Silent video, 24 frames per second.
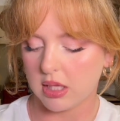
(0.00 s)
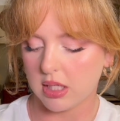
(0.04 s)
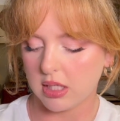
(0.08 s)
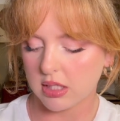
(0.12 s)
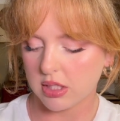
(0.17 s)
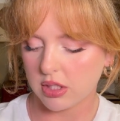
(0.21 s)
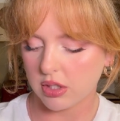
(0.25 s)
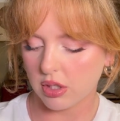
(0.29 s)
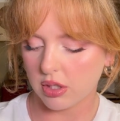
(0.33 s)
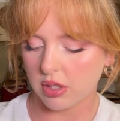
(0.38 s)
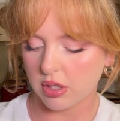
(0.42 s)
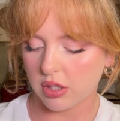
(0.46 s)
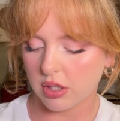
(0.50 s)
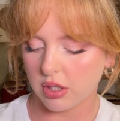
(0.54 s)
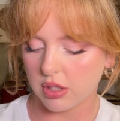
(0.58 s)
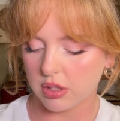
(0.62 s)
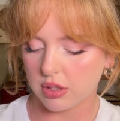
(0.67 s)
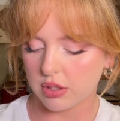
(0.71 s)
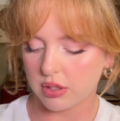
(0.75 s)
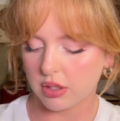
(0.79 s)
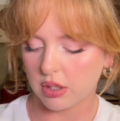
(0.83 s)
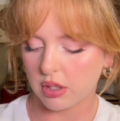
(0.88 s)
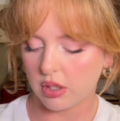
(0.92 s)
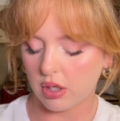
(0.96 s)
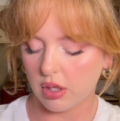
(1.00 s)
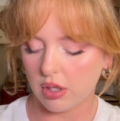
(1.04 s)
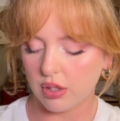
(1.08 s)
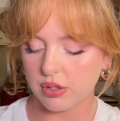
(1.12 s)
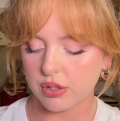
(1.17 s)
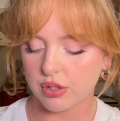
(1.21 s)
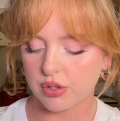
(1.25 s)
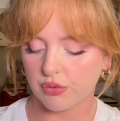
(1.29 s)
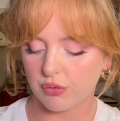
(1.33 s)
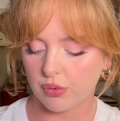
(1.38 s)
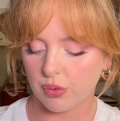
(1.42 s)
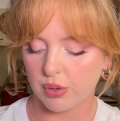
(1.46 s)
This yarn
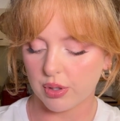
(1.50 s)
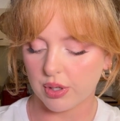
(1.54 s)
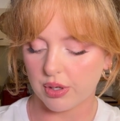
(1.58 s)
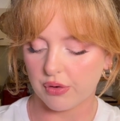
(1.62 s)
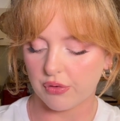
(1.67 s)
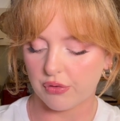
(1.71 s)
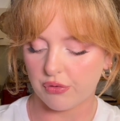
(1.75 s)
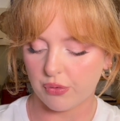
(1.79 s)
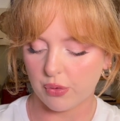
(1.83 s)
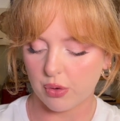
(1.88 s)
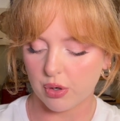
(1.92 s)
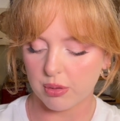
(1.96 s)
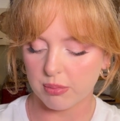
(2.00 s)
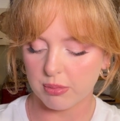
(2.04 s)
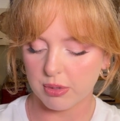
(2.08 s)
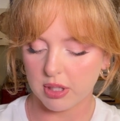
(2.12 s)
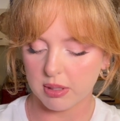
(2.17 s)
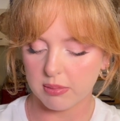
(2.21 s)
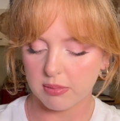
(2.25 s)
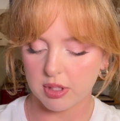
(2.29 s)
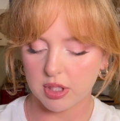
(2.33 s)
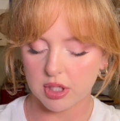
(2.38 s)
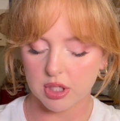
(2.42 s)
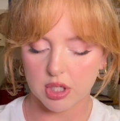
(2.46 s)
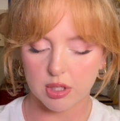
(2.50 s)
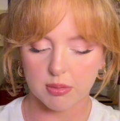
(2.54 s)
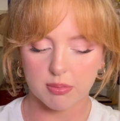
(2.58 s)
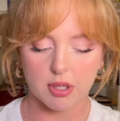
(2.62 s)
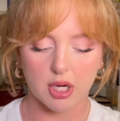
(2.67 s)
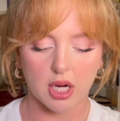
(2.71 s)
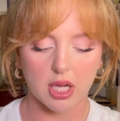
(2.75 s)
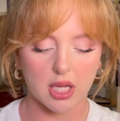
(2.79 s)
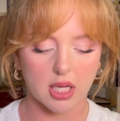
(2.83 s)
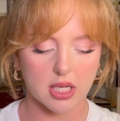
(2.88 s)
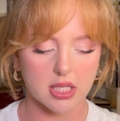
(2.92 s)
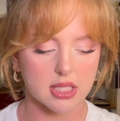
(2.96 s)
calls for a 4mm, but
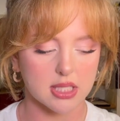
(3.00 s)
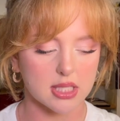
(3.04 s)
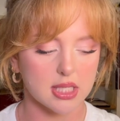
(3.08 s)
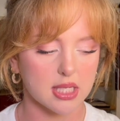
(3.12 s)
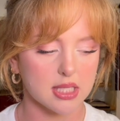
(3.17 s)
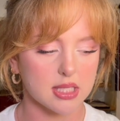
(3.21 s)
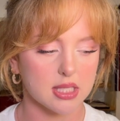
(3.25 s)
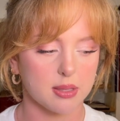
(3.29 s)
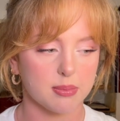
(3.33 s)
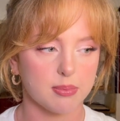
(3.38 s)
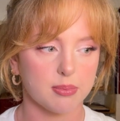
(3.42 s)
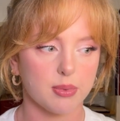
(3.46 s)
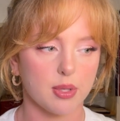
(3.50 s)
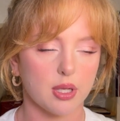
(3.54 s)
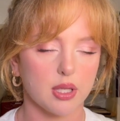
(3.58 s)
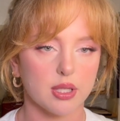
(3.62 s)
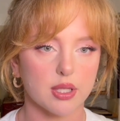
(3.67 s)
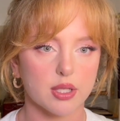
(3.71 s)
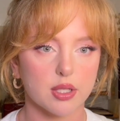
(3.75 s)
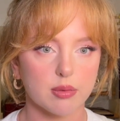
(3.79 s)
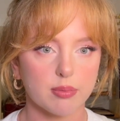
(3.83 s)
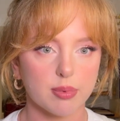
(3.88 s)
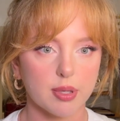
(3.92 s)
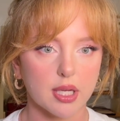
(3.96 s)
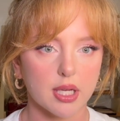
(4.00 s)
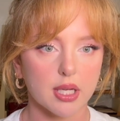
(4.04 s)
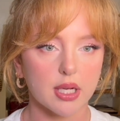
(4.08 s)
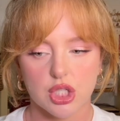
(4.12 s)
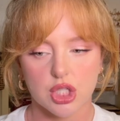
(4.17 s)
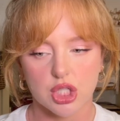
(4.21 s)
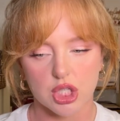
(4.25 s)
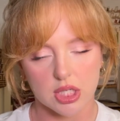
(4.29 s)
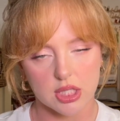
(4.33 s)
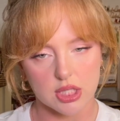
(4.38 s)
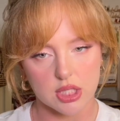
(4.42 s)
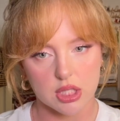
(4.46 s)
I like to size up a little bit
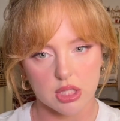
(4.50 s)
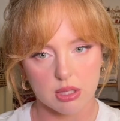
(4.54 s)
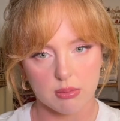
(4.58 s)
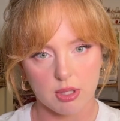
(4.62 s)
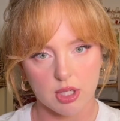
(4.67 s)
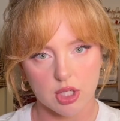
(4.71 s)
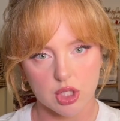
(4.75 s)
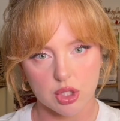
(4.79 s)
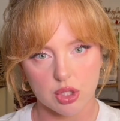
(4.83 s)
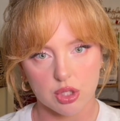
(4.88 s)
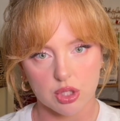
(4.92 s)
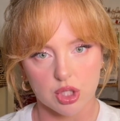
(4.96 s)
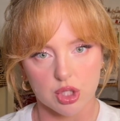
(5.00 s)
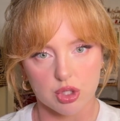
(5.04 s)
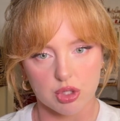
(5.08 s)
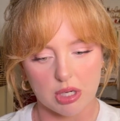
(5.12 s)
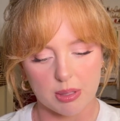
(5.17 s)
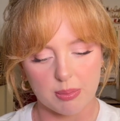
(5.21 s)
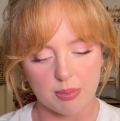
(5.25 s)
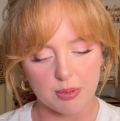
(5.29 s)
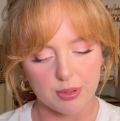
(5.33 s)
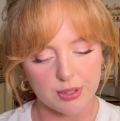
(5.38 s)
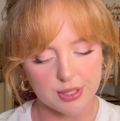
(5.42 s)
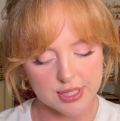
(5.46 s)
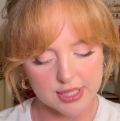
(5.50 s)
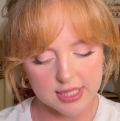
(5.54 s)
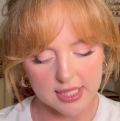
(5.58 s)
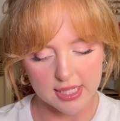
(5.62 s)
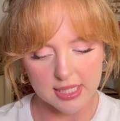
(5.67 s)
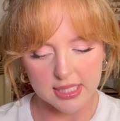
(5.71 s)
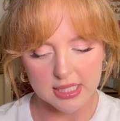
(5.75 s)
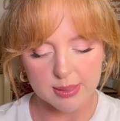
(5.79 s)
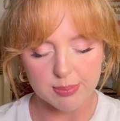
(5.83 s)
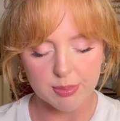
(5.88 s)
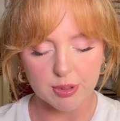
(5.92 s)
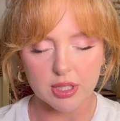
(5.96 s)
just to make sure the drape looks
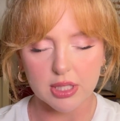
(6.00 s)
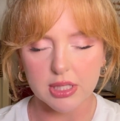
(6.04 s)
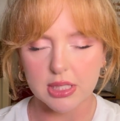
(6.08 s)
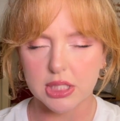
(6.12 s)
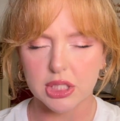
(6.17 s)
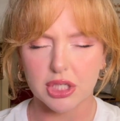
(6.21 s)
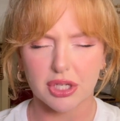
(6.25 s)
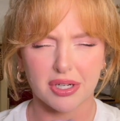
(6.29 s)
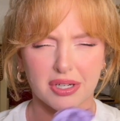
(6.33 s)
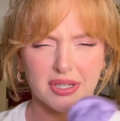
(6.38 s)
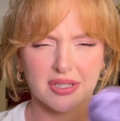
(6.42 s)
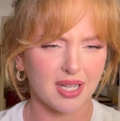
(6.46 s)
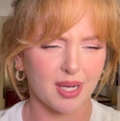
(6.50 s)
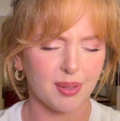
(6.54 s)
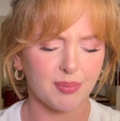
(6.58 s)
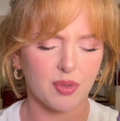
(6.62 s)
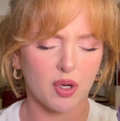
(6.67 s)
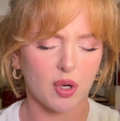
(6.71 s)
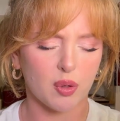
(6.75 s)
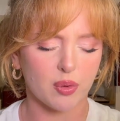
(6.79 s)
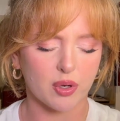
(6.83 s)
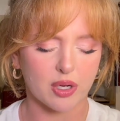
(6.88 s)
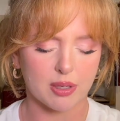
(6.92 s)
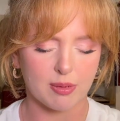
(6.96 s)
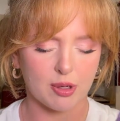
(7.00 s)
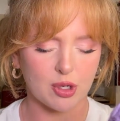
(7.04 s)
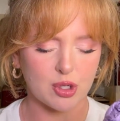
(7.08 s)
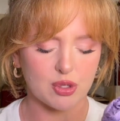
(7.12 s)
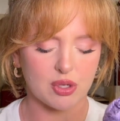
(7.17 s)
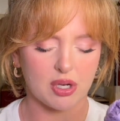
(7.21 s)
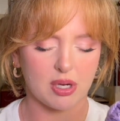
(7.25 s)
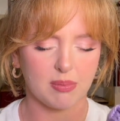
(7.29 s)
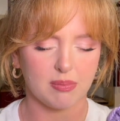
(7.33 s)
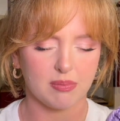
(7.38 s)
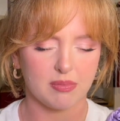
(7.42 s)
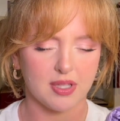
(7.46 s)
nice. But this yarn, I'm not worried about
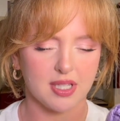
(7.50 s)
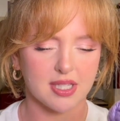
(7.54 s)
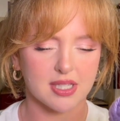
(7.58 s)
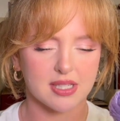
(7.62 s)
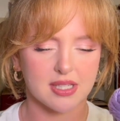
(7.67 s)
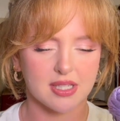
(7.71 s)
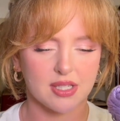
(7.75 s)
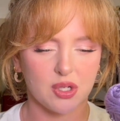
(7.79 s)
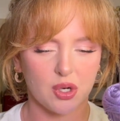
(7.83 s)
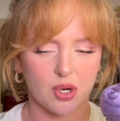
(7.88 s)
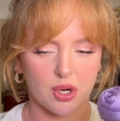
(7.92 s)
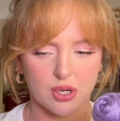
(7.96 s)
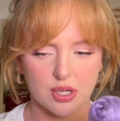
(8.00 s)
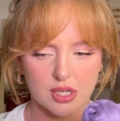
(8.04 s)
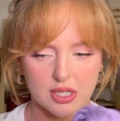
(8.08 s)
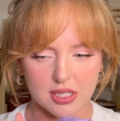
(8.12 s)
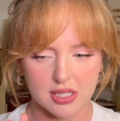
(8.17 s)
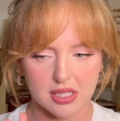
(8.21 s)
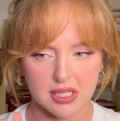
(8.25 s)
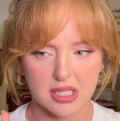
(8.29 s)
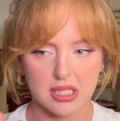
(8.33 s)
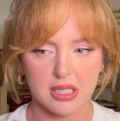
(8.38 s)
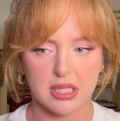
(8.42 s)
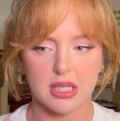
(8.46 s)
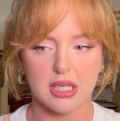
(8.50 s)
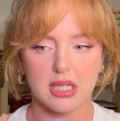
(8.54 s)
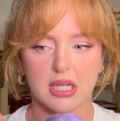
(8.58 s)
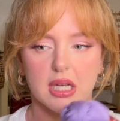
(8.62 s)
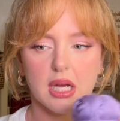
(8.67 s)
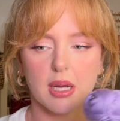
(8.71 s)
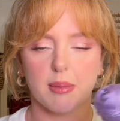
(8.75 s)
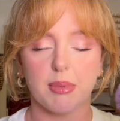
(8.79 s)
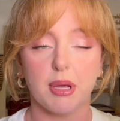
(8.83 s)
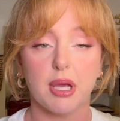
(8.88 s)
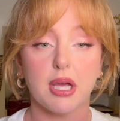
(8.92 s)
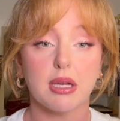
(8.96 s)
drape. This yarn is the
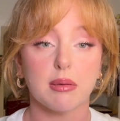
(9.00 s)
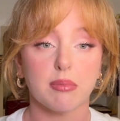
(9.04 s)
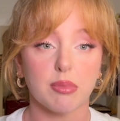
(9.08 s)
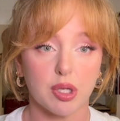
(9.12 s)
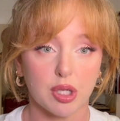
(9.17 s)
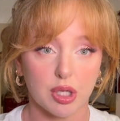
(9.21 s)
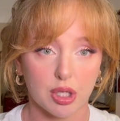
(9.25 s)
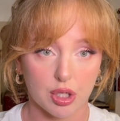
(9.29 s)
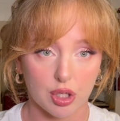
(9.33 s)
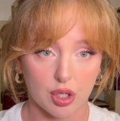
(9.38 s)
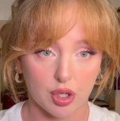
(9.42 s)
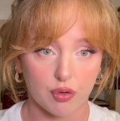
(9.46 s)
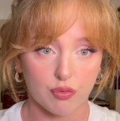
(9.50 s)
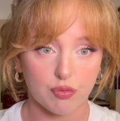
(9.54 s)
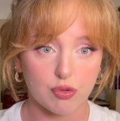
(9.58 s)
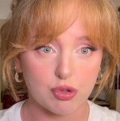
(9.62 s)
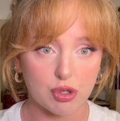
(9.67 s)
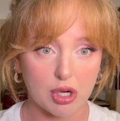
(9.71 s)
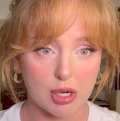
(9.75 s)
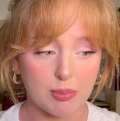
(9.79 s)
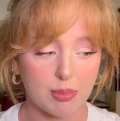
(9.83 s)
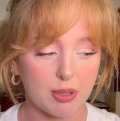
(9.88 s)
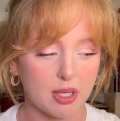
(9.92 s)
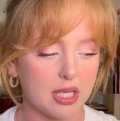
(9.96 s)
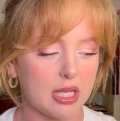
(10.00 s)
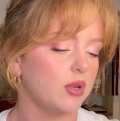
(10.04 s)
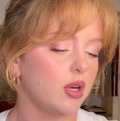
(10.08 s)
epitome of drapey.